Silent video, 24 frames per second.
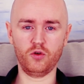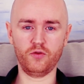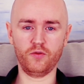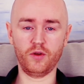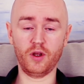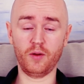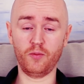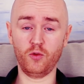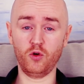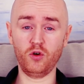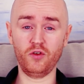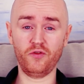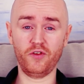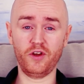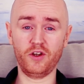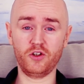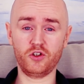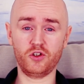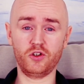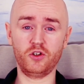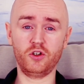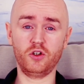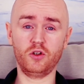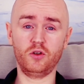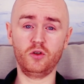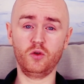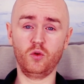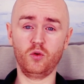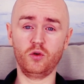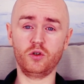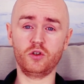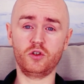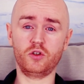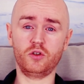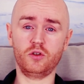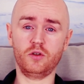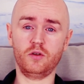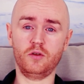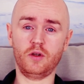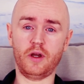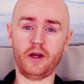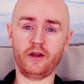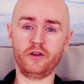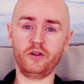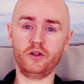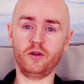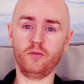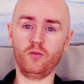Now, motivation, you'll notice
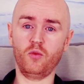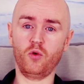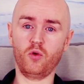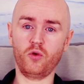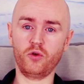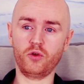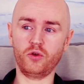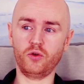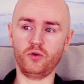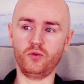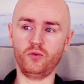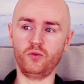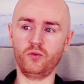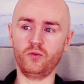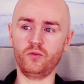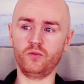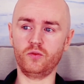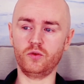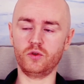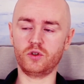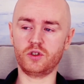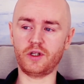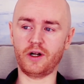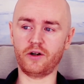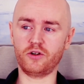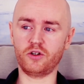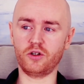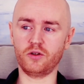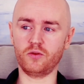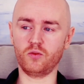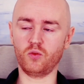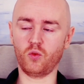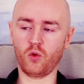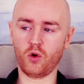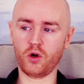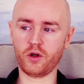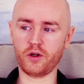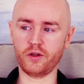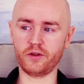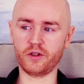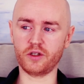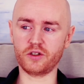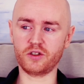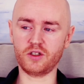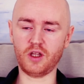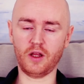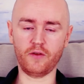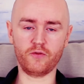the more you start to work on
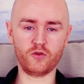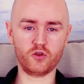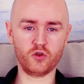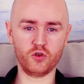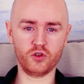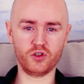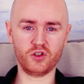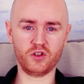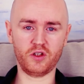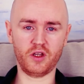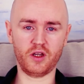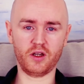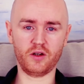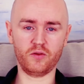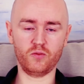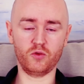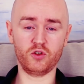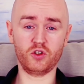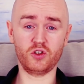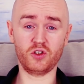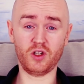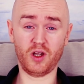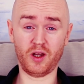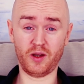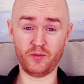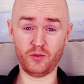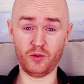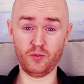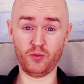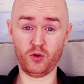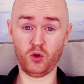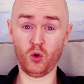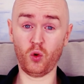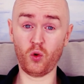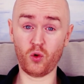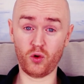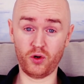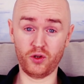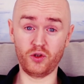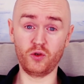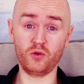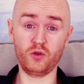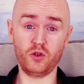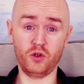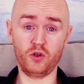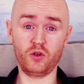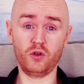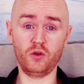this self-trust thing, which I'm imploring
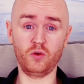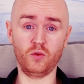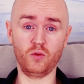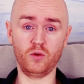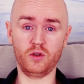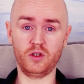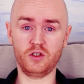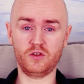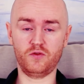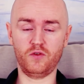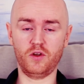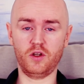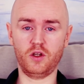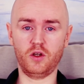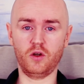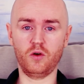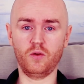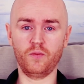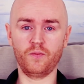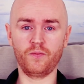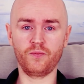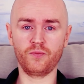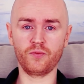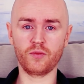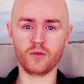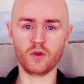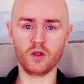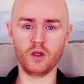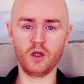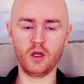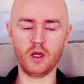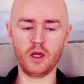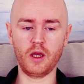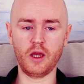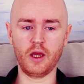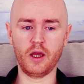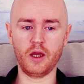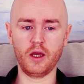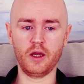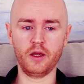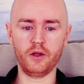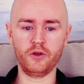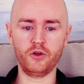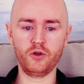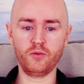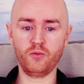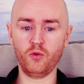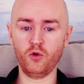you to do in this video,
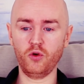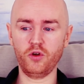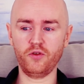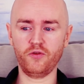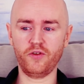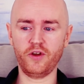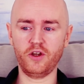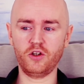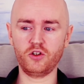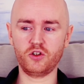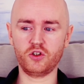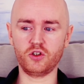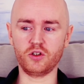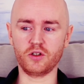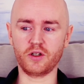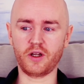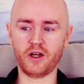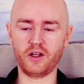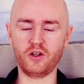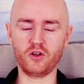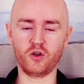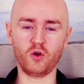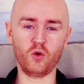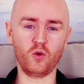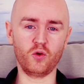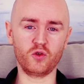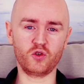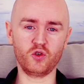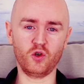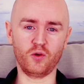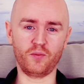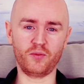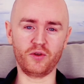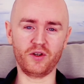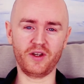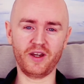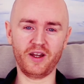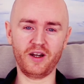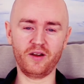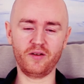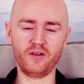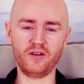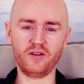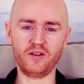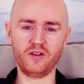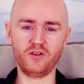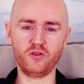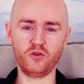your motivation kind of goes up.
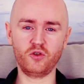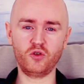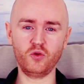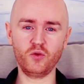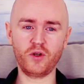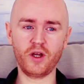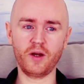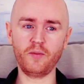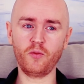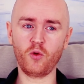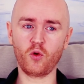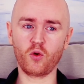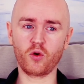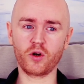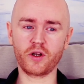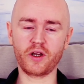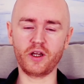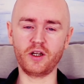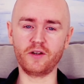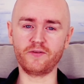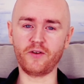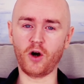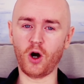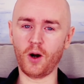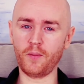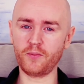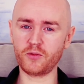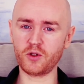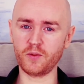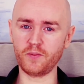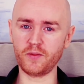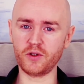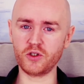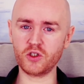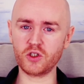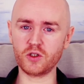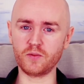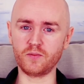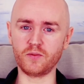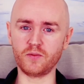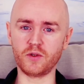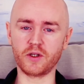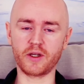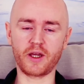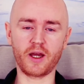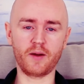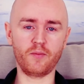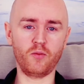You do get more kind of optimism,
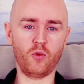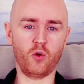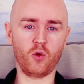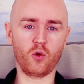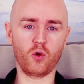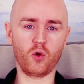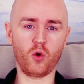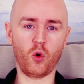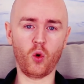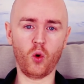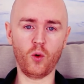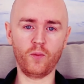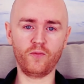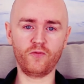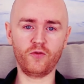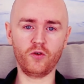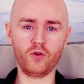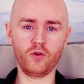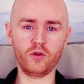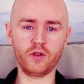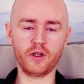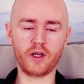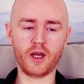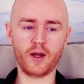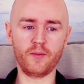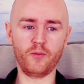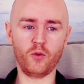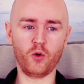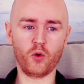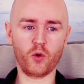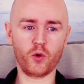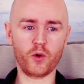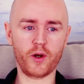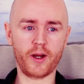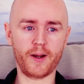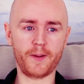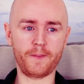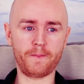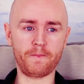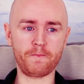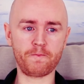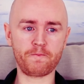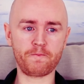you get more hopeful, you get more